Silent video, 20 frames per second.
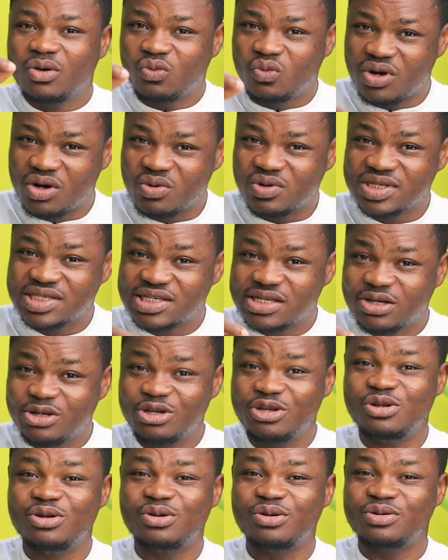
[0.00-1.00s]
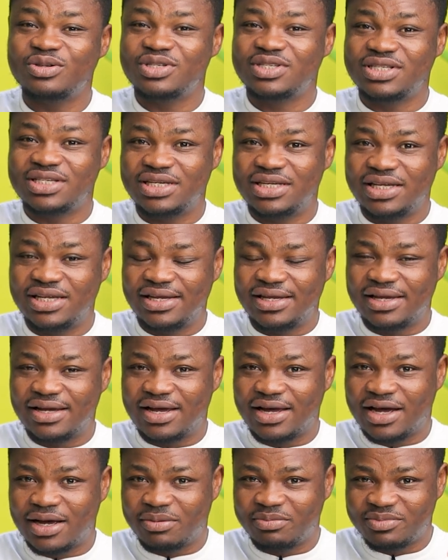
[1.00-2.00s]
We will still use the
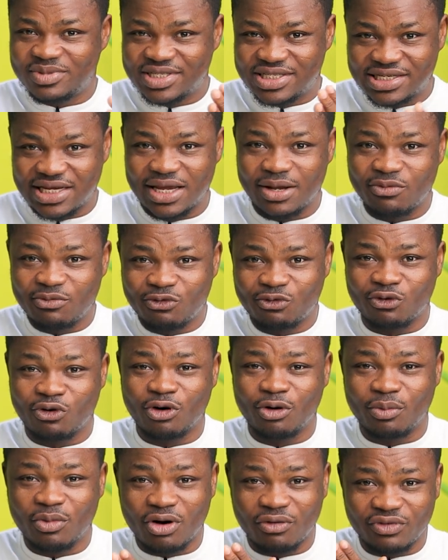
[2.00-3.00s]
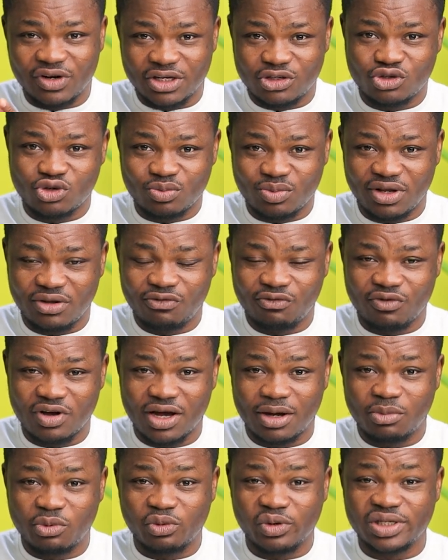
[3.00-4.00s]
um, same form of the to be
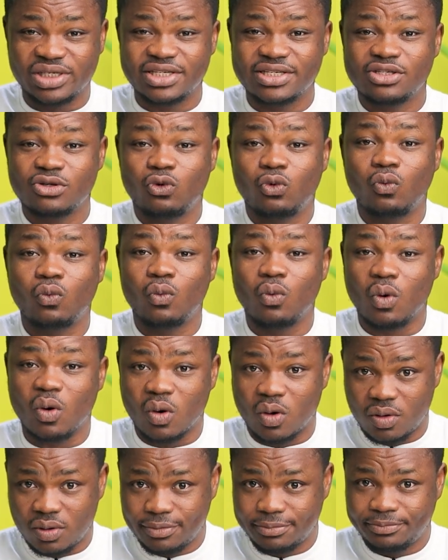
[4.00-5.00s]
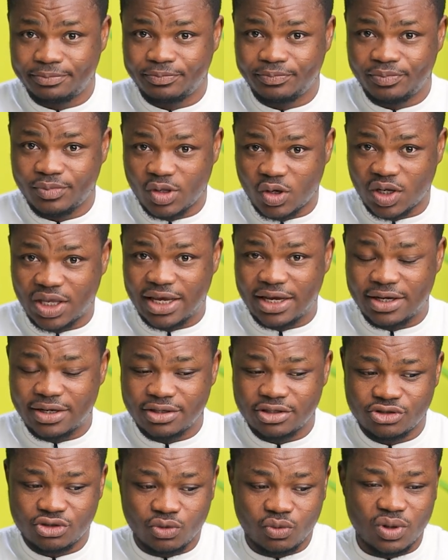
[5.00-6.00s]
verb, which is wo.
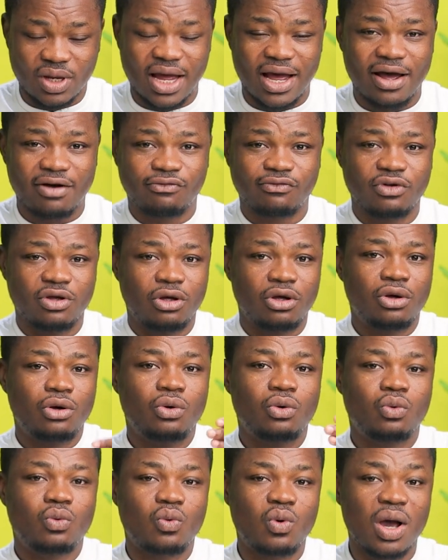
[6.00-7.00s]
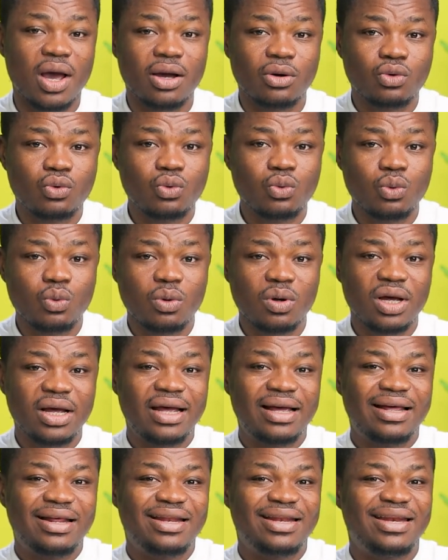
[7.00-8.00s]
Okay, so we have kweku
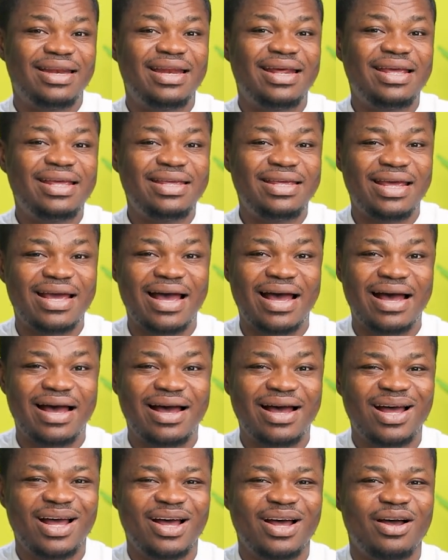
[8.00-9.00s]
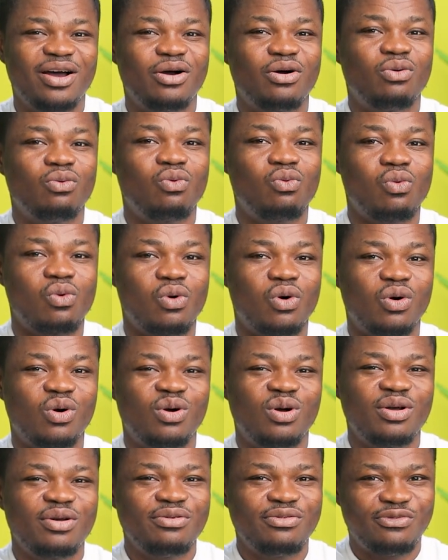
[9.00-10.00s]
ne ya
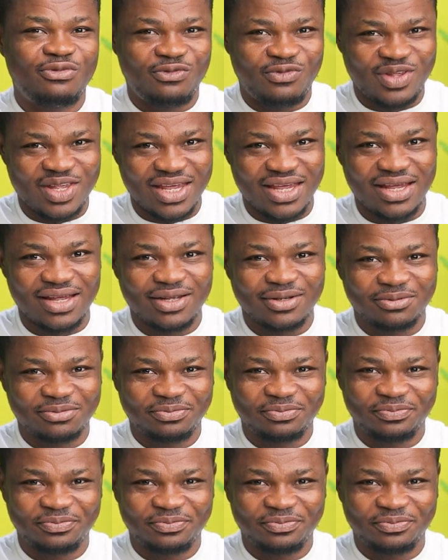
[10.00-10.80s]
wo fi.